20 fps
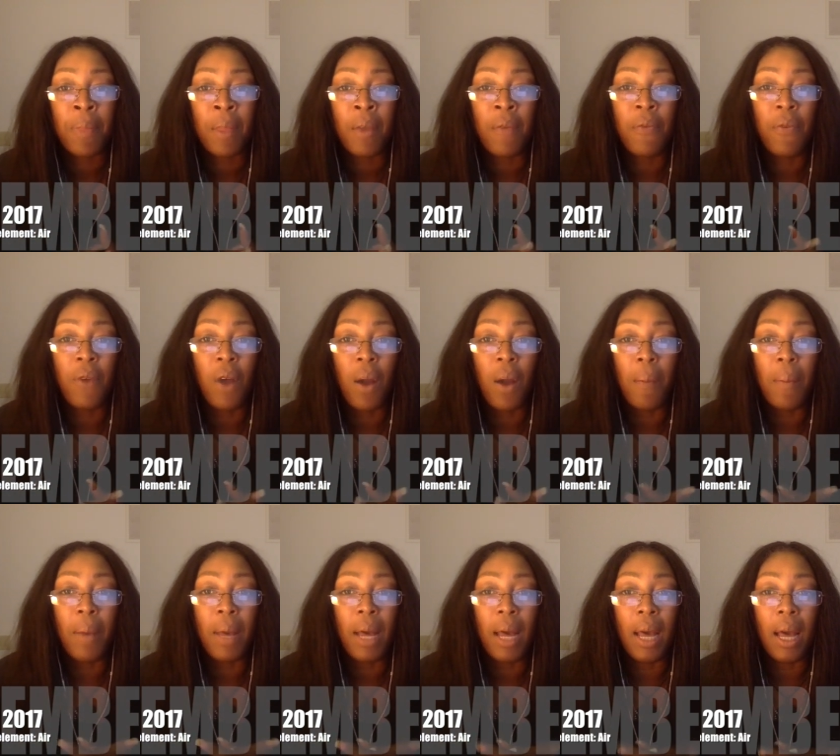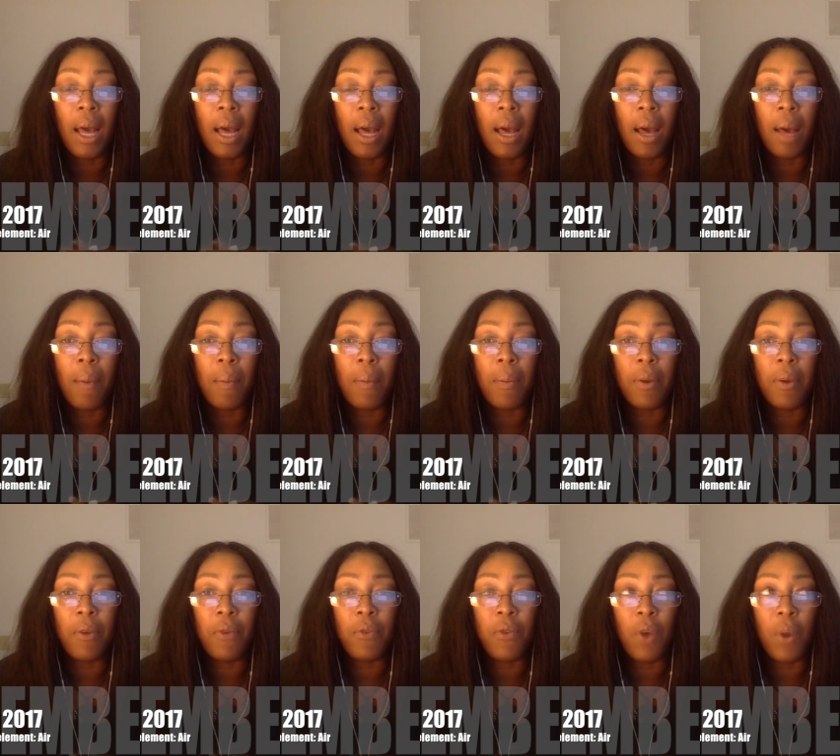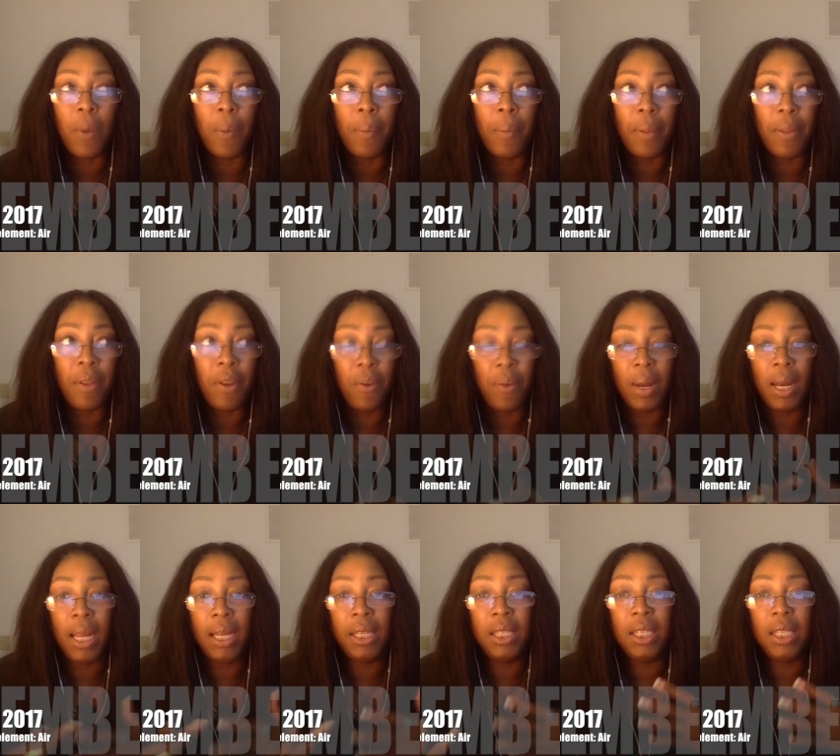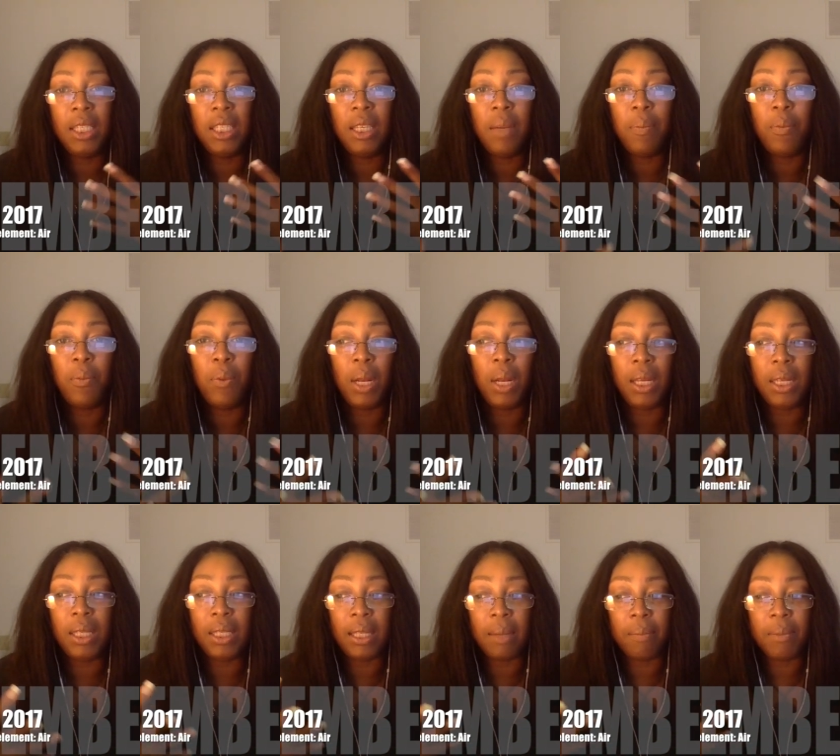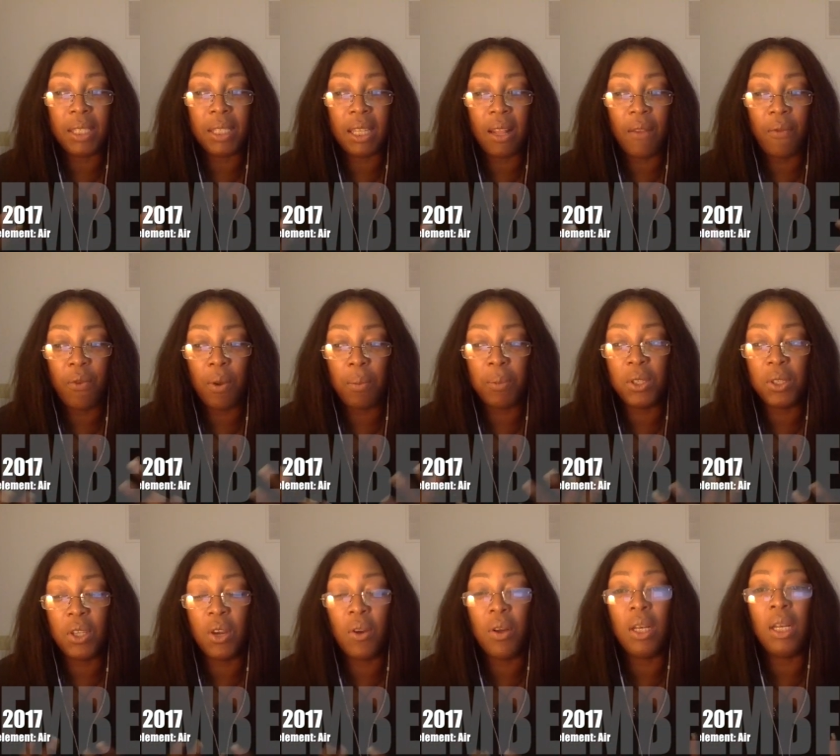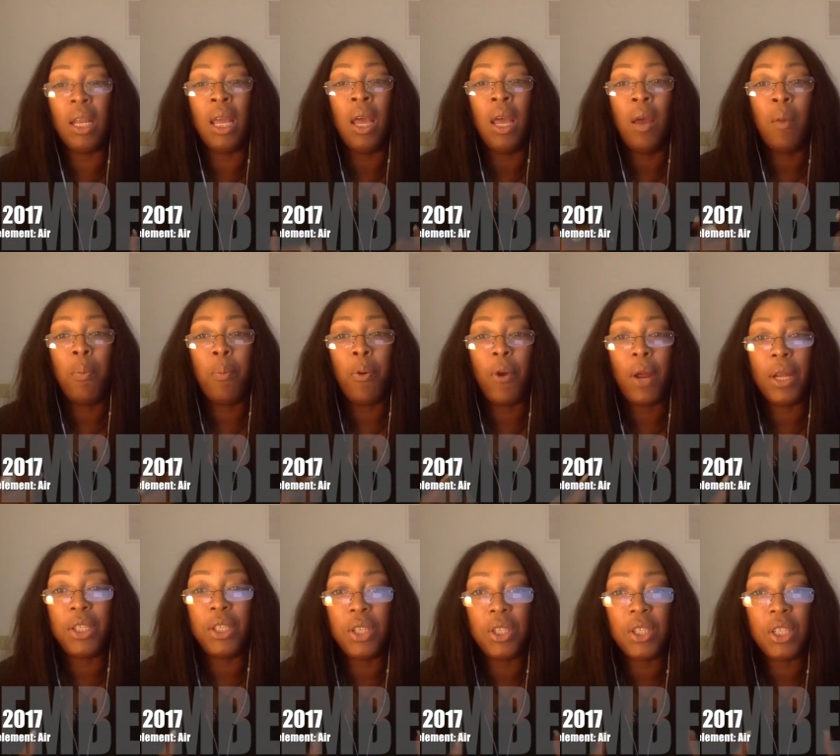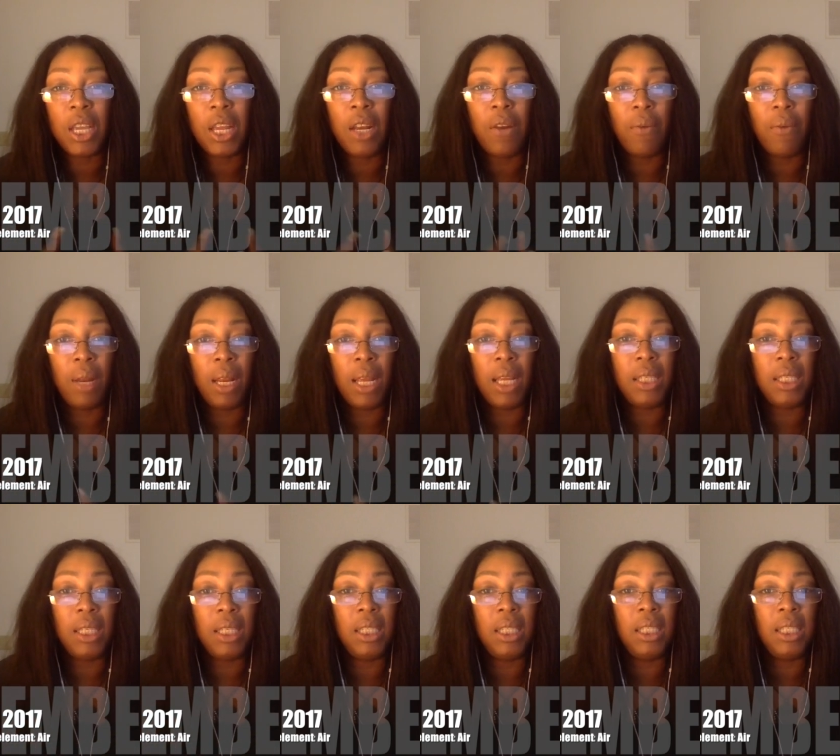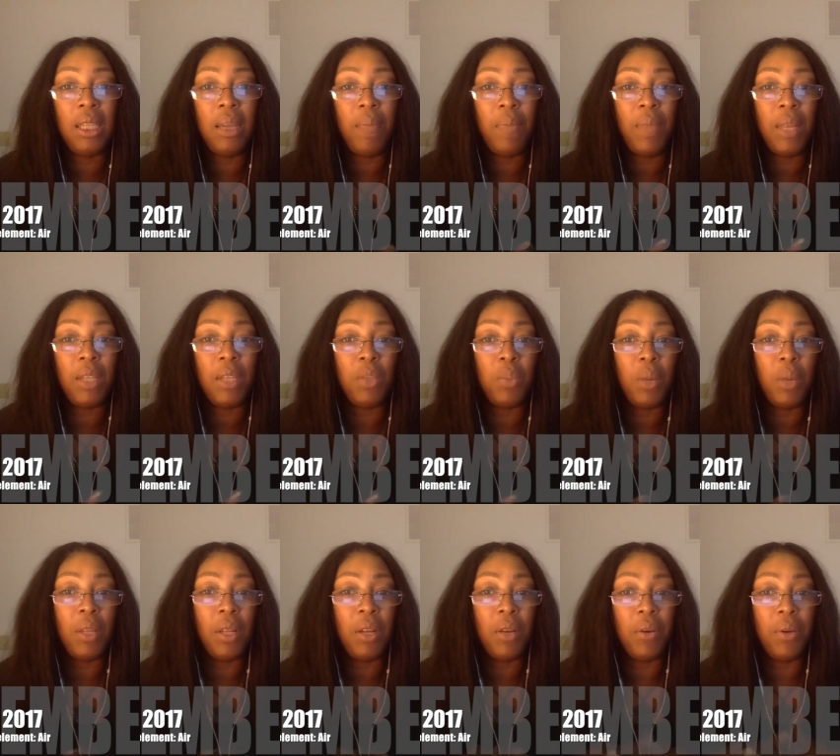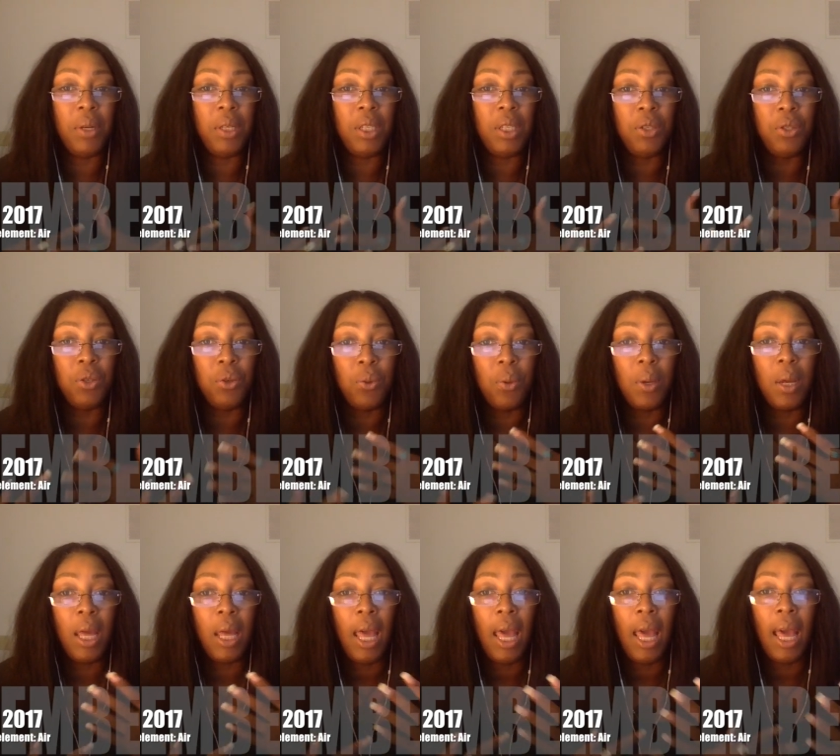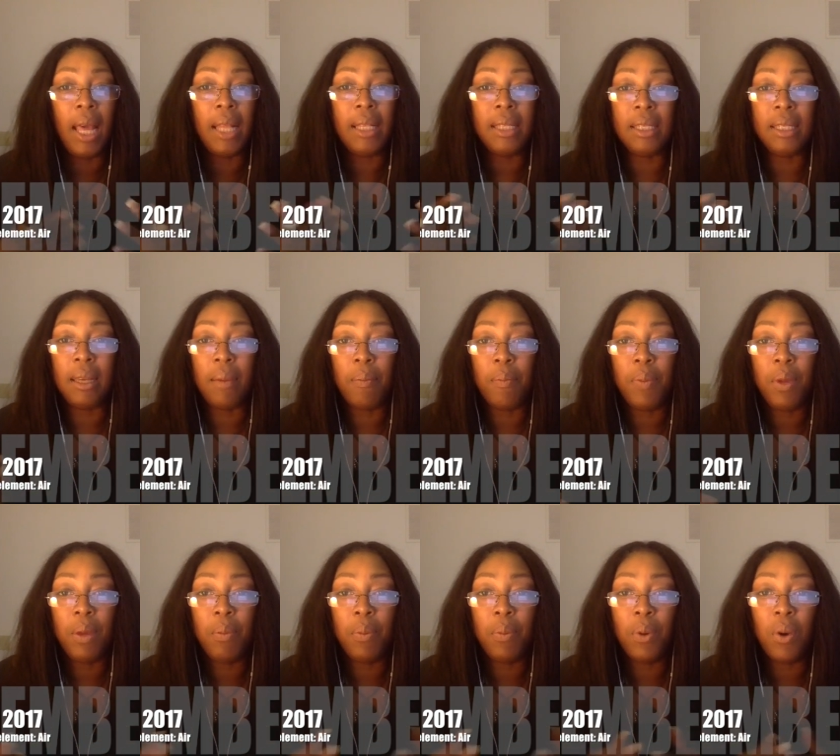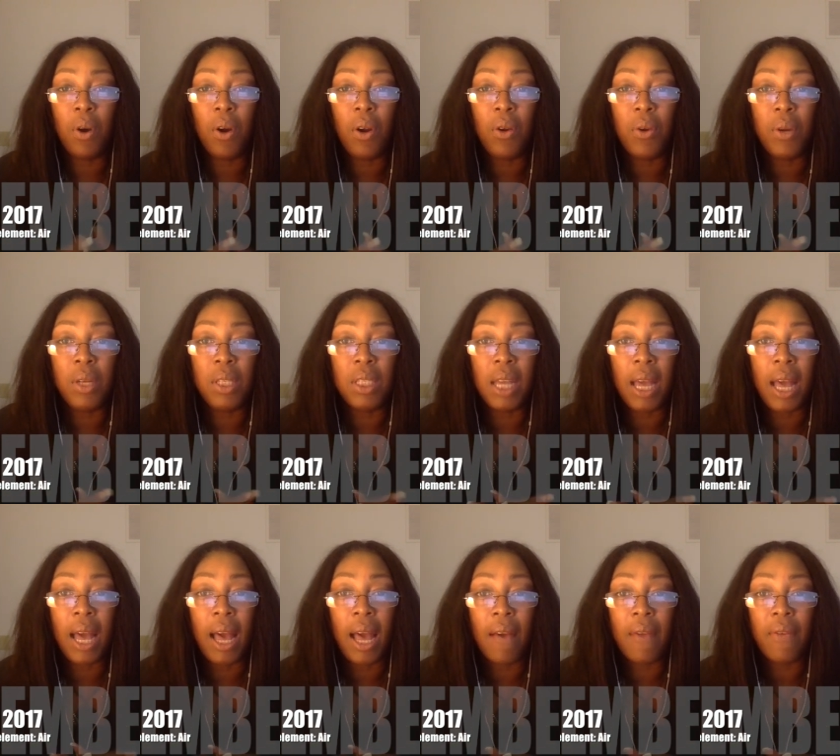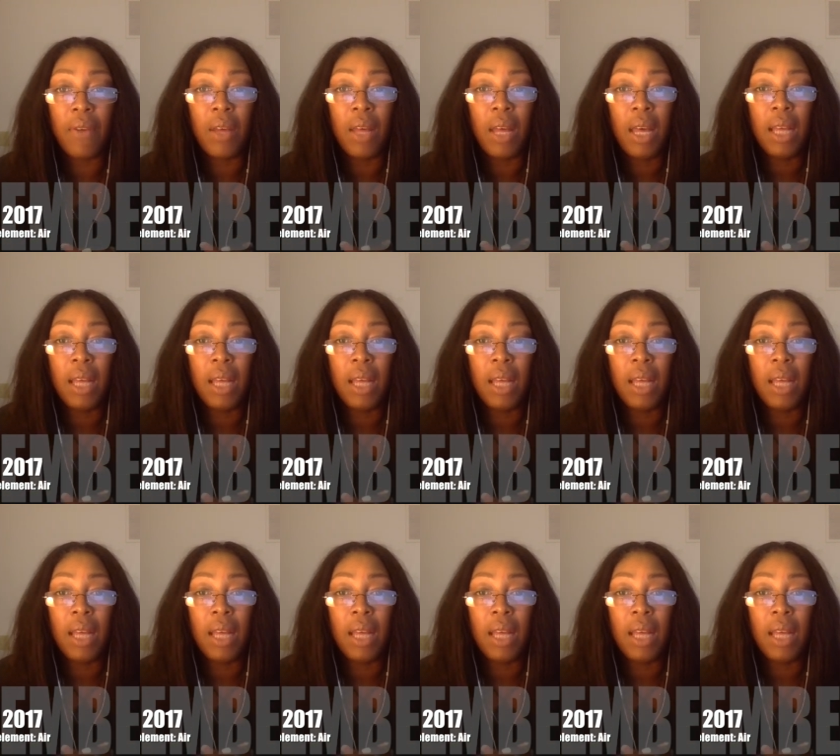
from their relationship, release themselves from certain pressures in a relationship. That's what they're going to do. And some people are going to have a